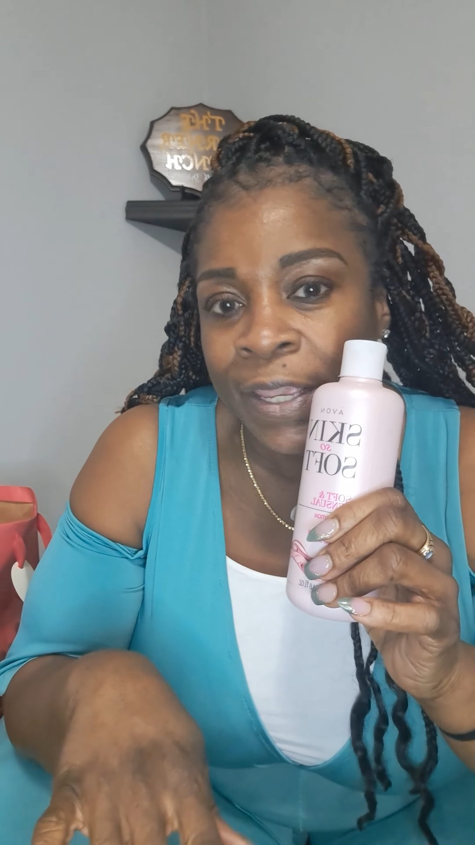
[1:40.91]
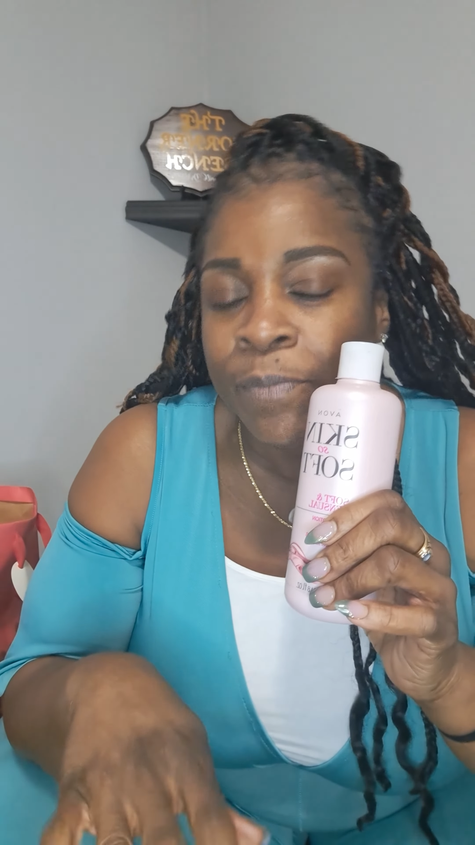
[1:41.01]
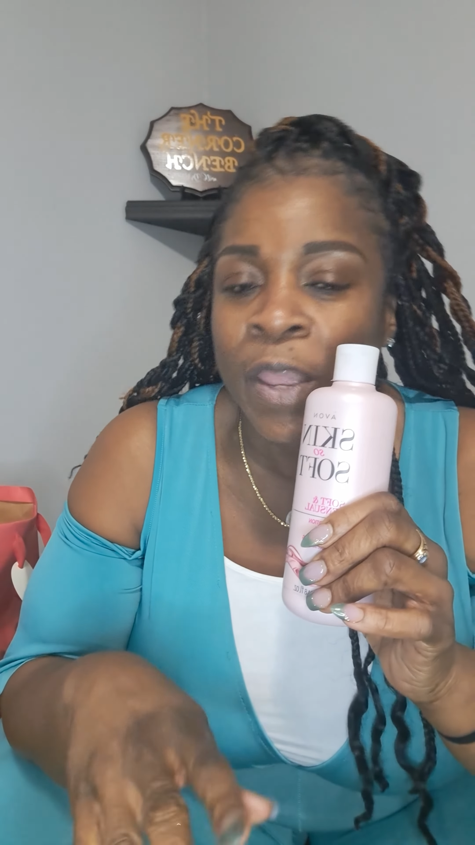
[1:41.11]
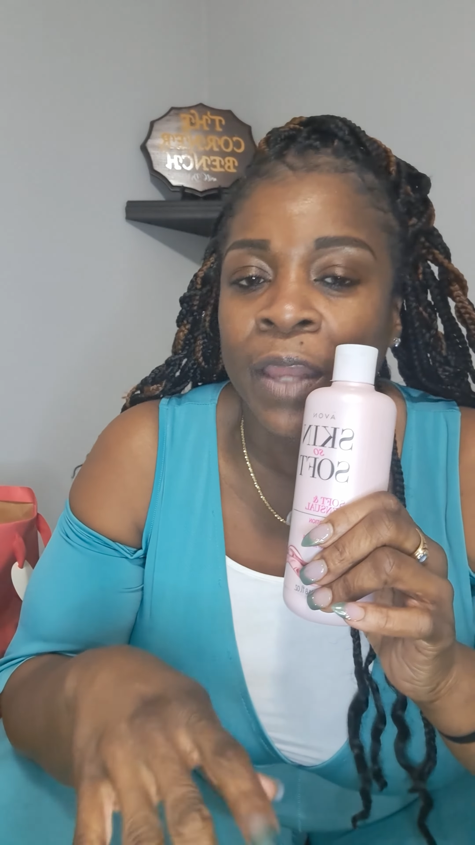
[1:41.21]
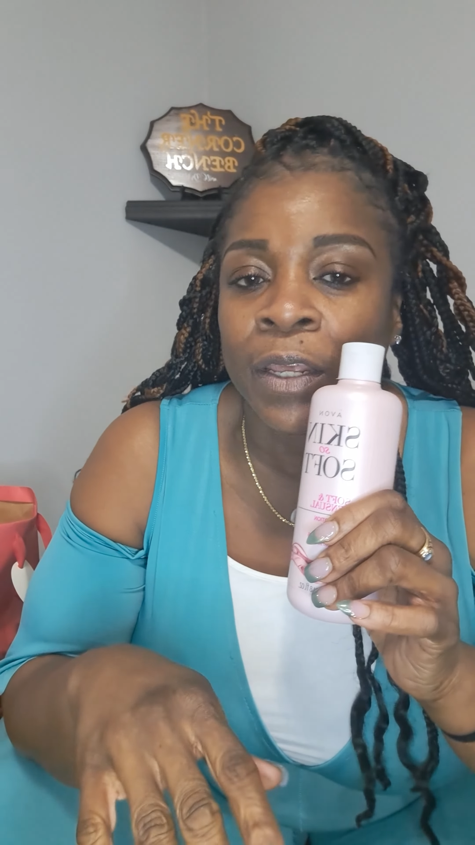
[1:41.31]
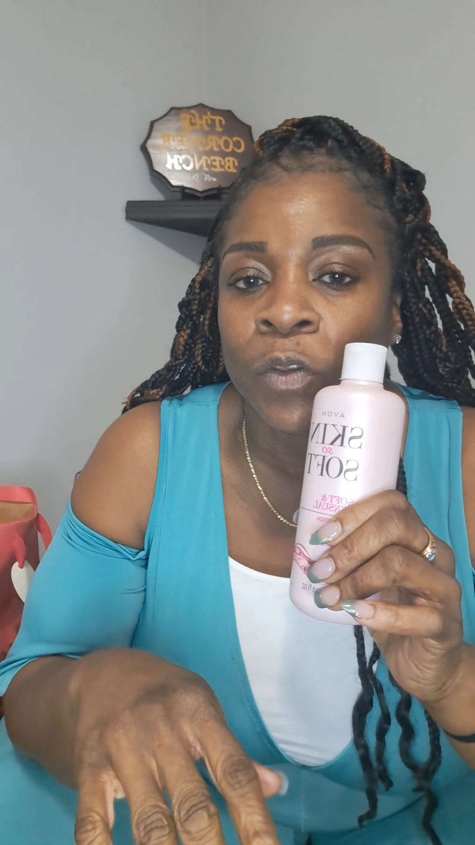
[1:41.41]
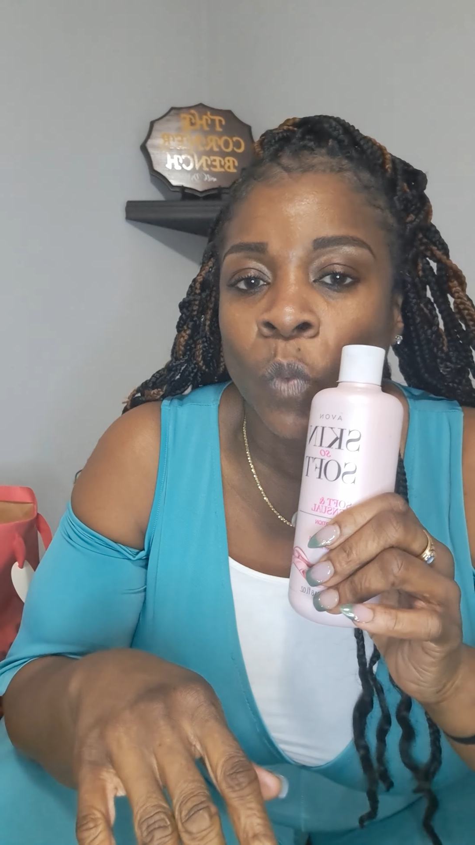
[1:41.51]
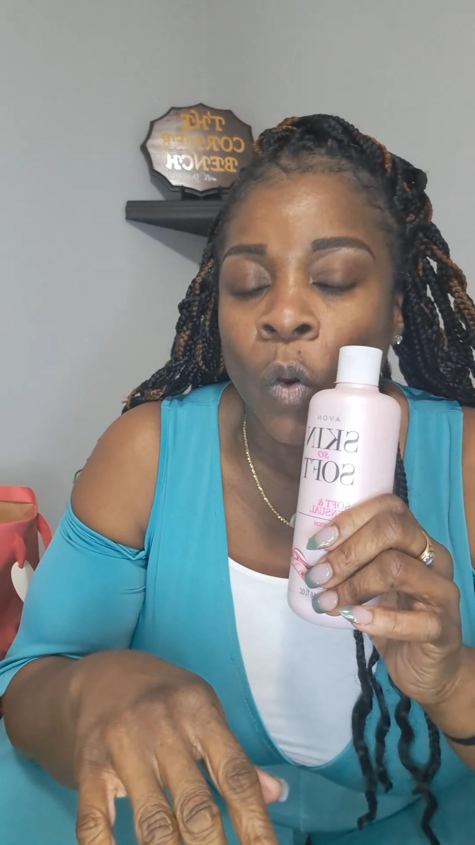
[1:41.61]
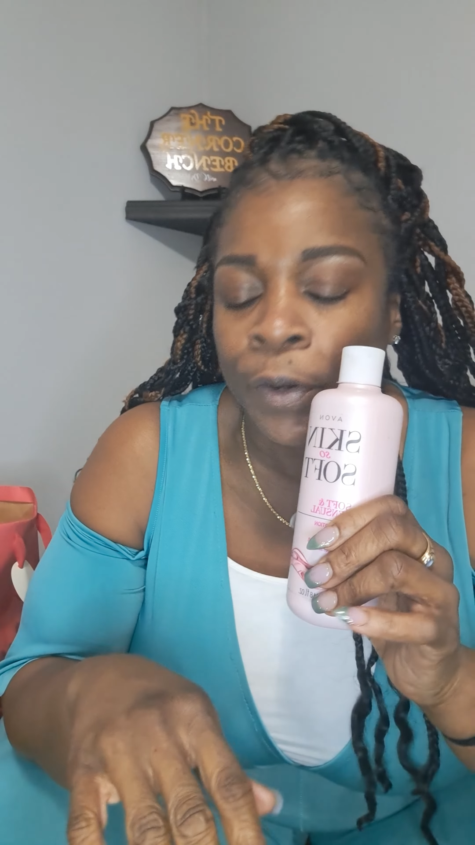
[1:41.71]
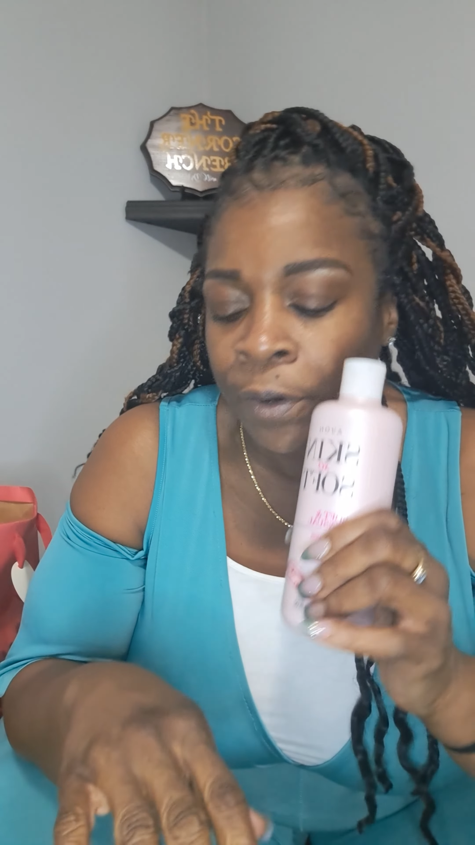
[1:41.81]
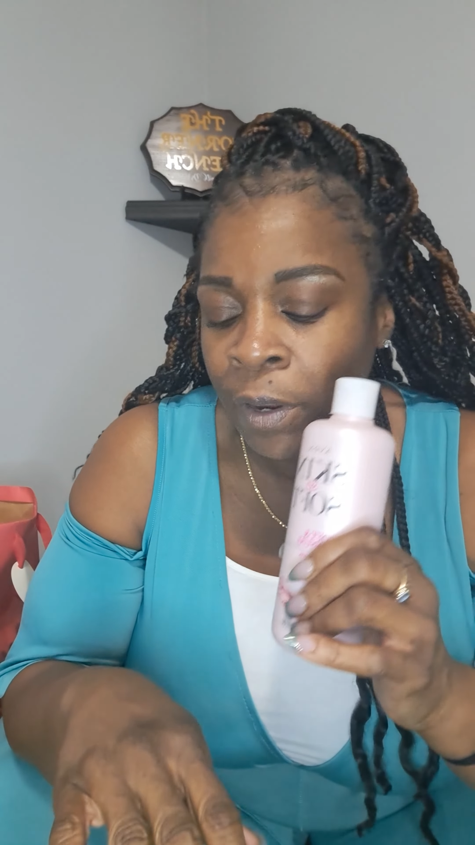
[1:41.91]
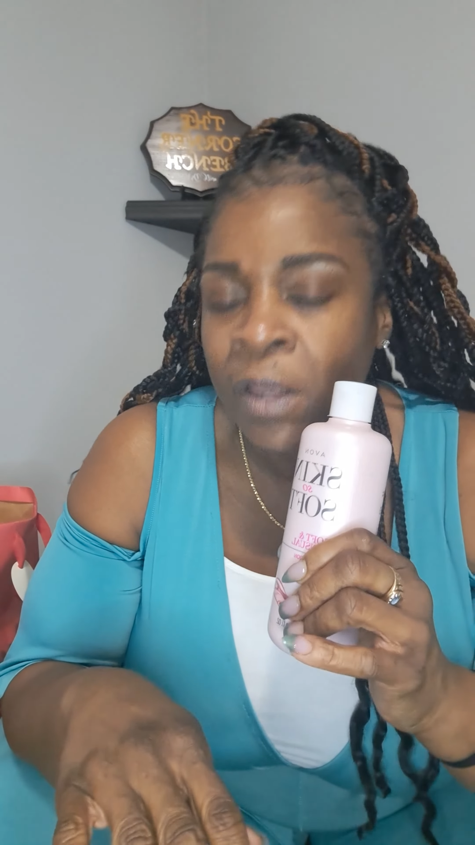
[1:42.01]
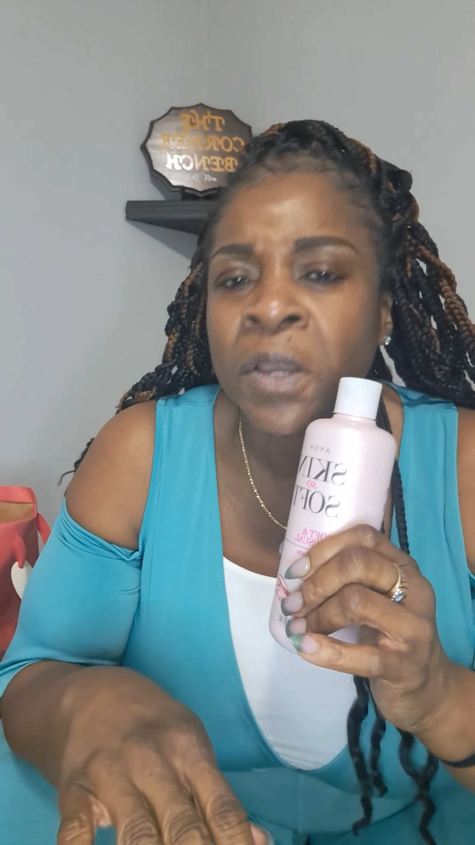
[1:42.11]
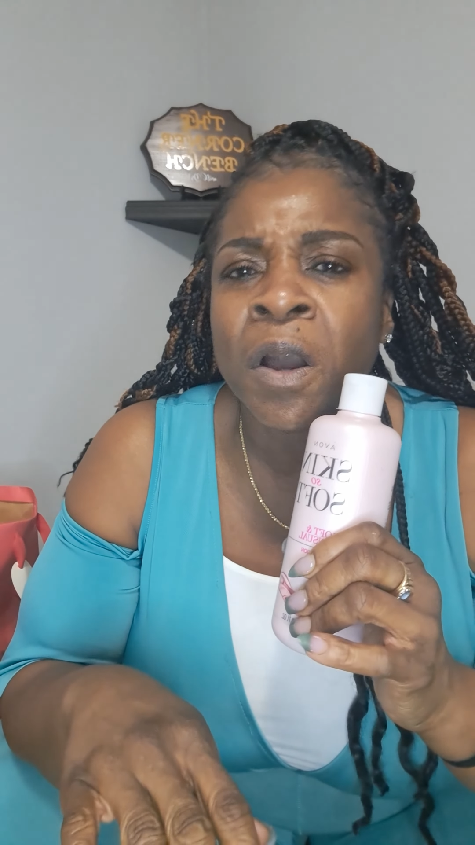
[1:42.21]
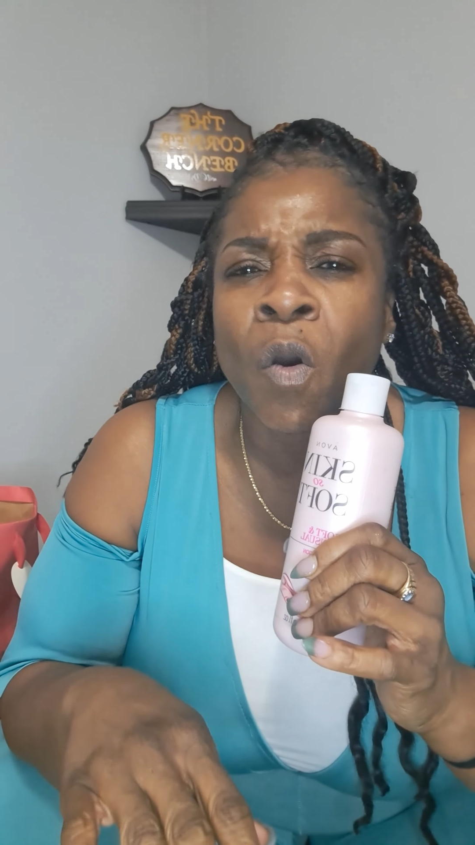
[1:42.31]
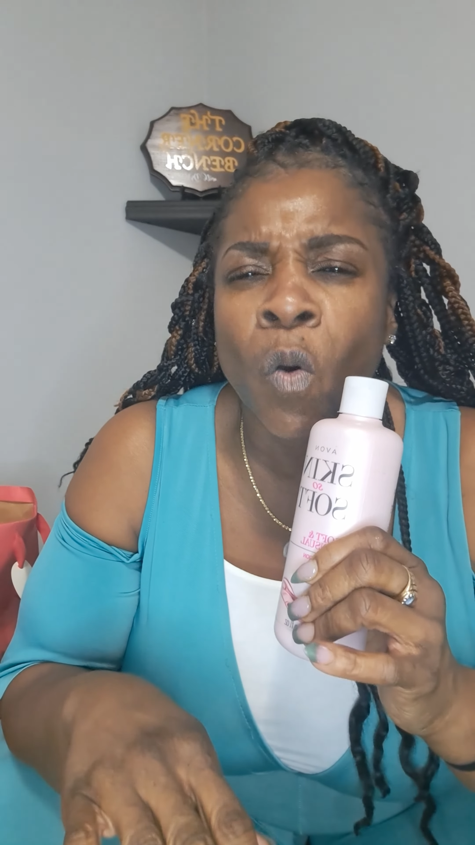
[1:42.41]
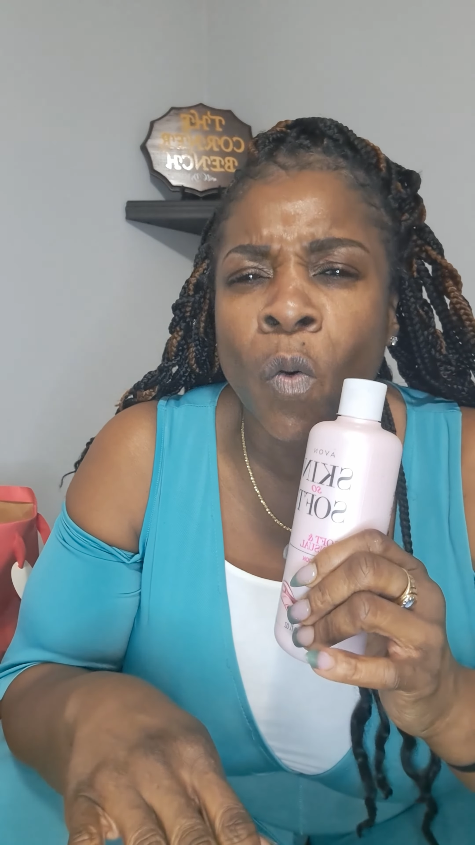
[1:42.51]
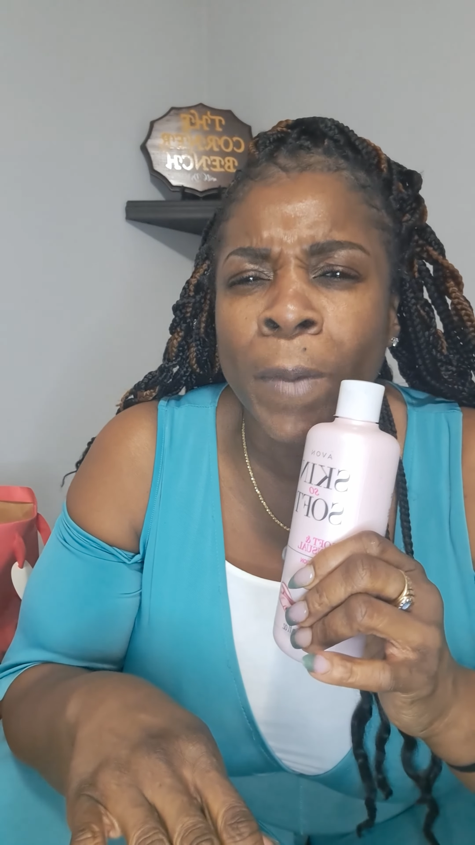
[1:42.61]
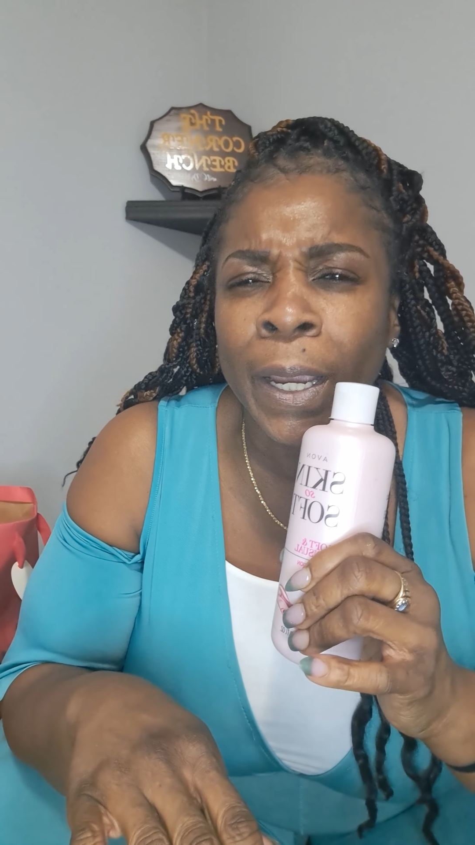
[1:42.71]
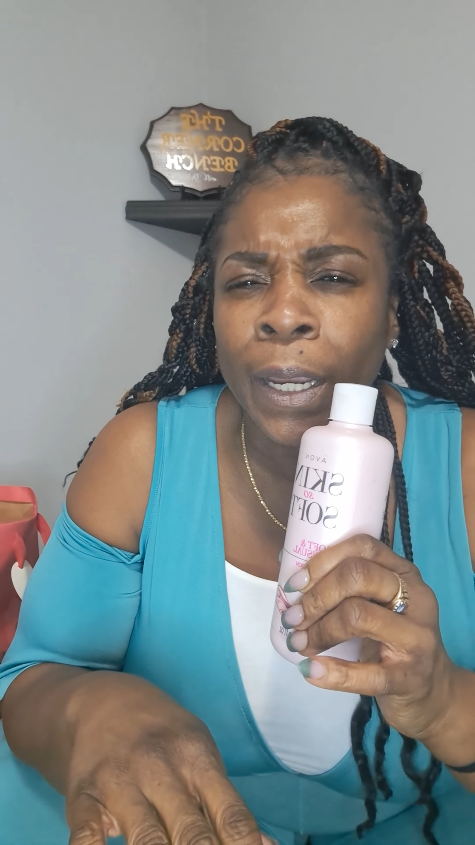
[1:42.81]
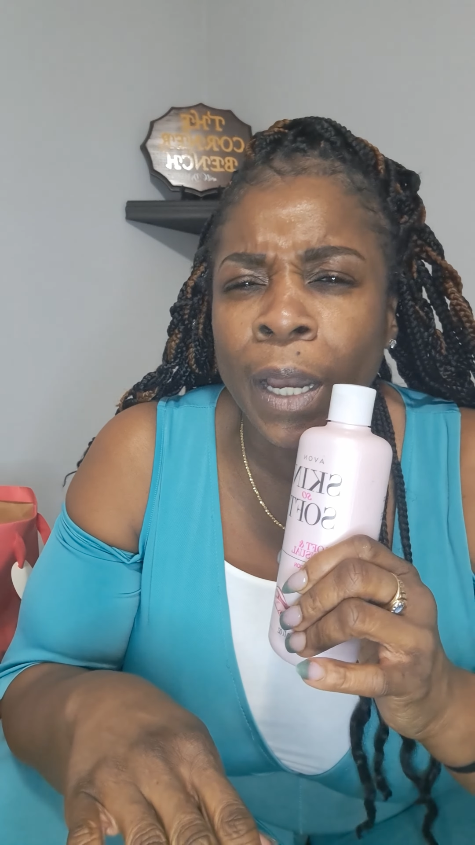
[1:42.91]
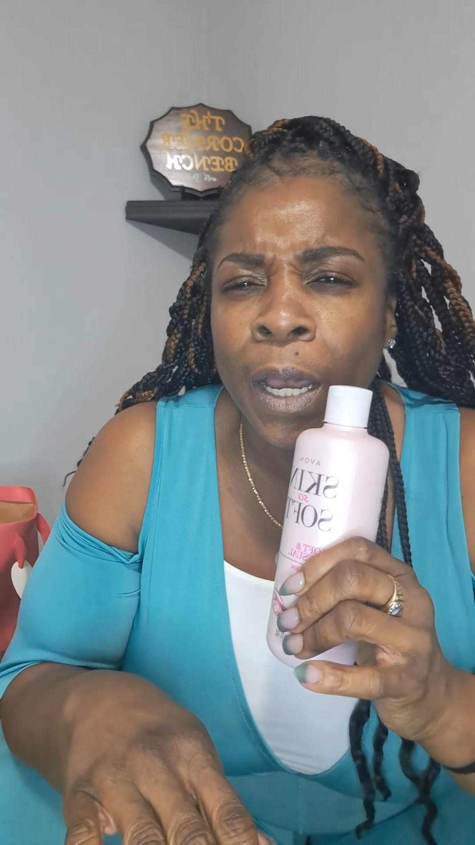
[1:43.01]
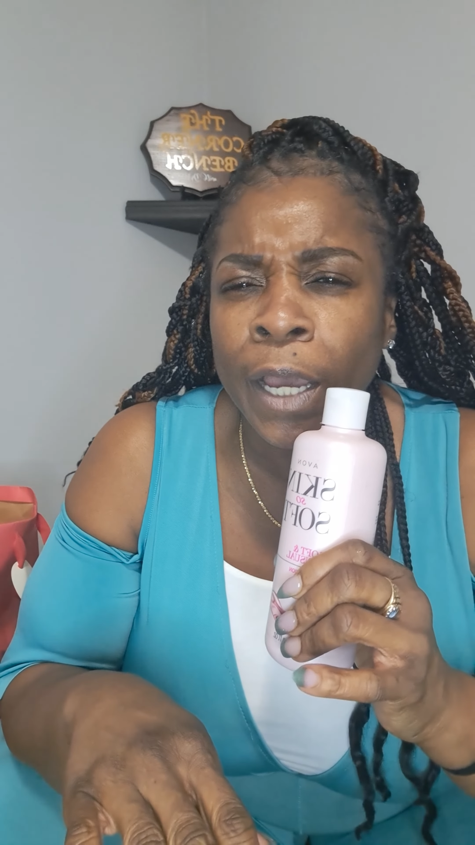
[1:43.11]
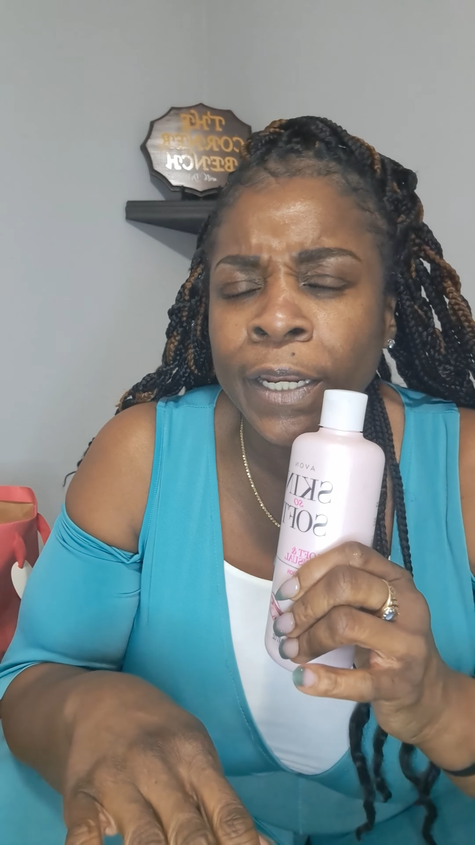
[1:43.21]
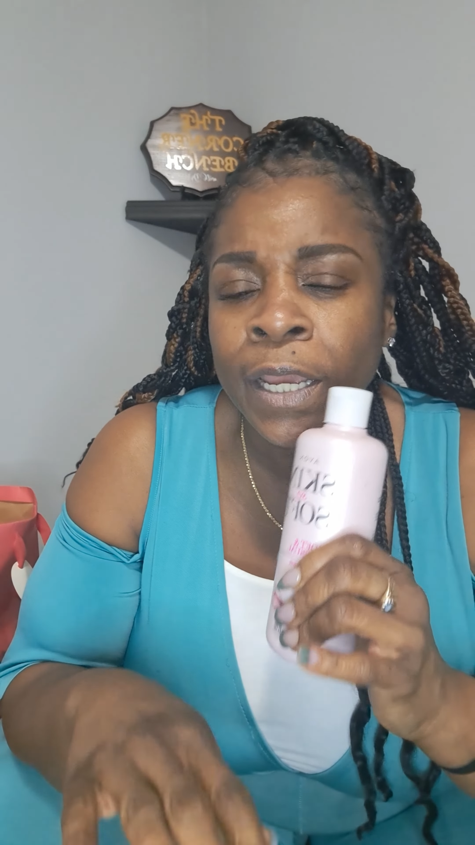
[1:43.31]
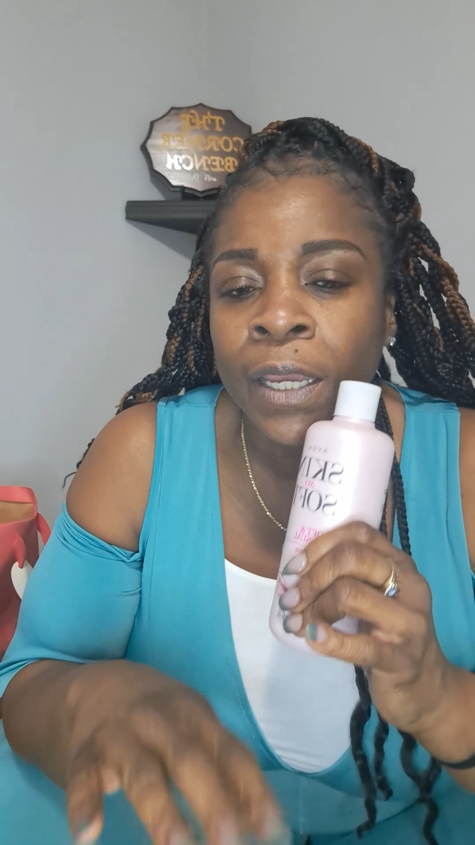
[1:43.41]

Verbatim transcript: keep your hand underwater. Oh my God.